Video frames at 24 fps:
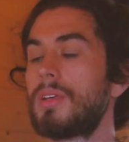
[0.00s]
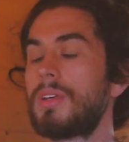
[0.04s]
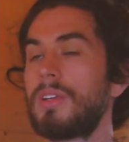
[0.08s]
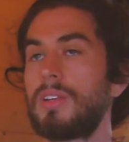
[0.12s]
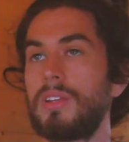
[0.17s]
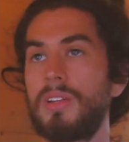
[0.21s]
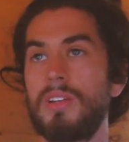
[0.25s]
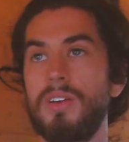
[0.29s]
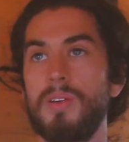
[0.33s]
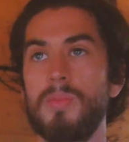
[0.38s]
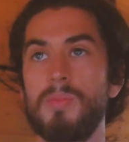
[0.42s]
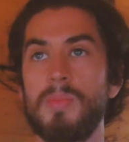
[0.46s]

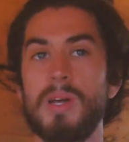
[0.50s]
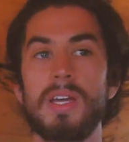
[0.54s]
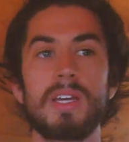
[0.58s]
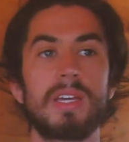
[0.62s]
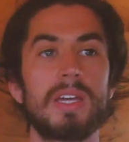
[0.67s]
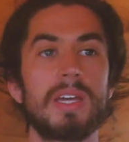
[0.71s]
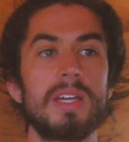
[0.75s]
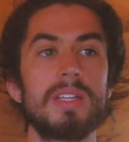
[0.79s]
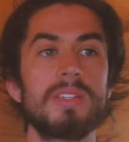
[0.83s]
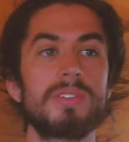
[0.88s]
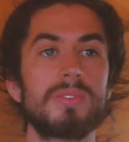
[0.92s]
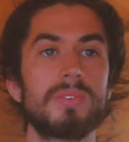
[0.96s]
you know,
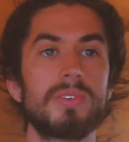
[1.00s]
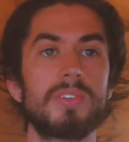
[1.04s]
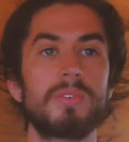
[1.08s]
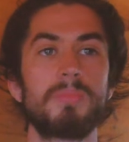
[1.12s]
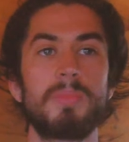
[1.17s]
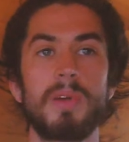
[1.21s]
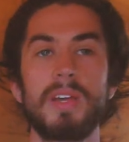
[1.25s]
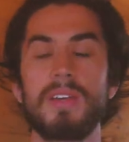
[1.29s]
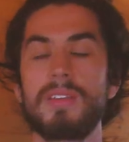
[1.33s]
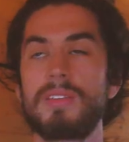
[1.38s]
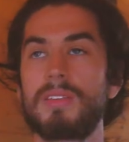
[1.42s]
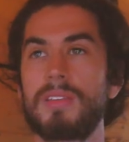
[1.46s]
make it into a
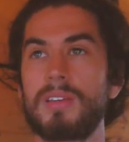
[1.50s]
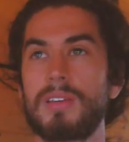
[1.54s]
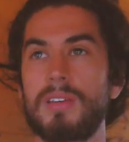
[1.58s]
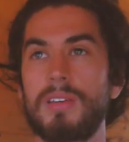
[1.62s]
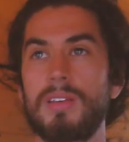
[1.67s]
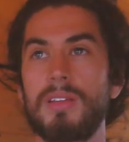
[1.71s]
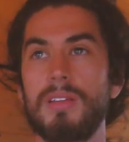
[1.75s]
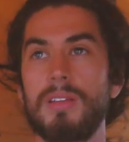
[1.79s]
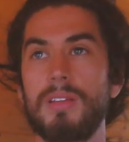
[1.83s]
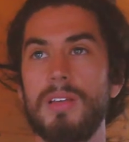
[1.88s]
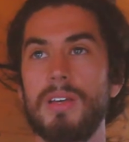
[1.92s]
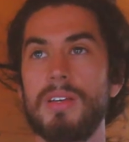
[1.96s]
space that,
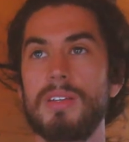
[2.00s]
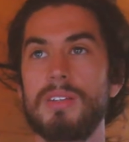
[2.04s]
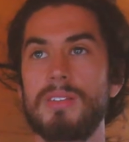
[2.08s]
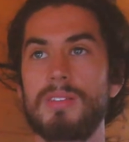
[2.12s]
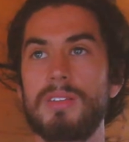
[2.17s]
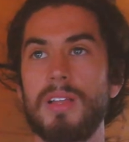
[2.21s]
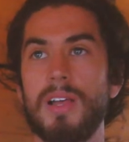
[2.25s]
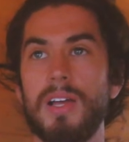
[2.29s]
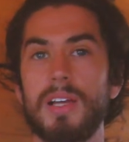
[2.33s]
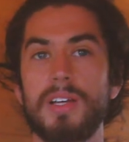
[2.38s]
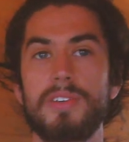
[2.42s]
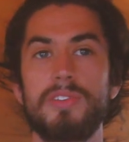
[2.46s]
that
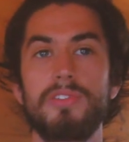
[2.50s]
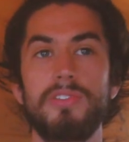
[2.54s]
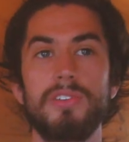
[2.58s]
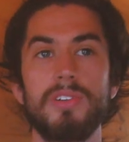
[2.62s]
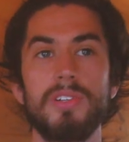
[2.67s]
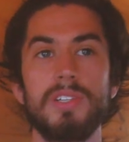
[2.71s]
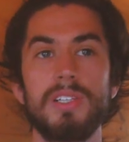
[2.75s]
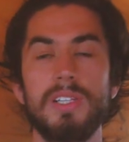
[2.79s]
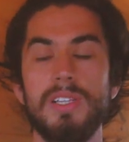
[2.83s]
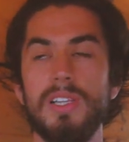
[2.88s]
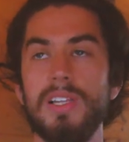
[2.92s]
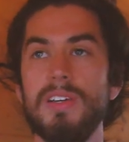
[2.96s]
is like
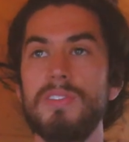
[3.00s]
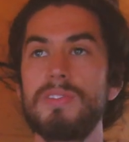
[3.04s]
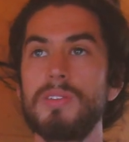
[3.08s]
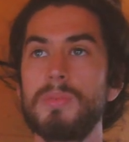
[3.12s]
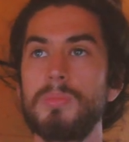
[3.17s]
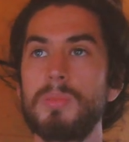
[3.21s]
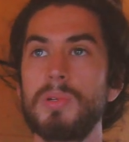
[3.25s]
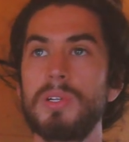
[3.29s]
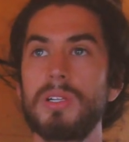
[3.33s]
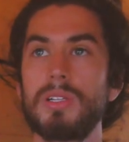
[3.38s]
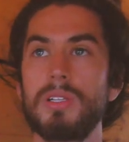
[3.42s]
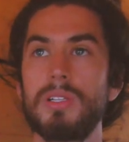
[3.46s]
fully
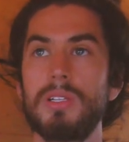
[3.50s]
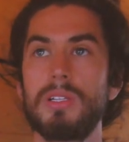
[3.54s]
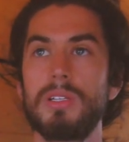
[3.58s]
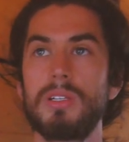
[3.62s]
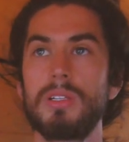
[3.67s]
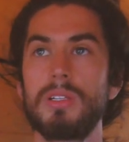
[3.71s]
livable.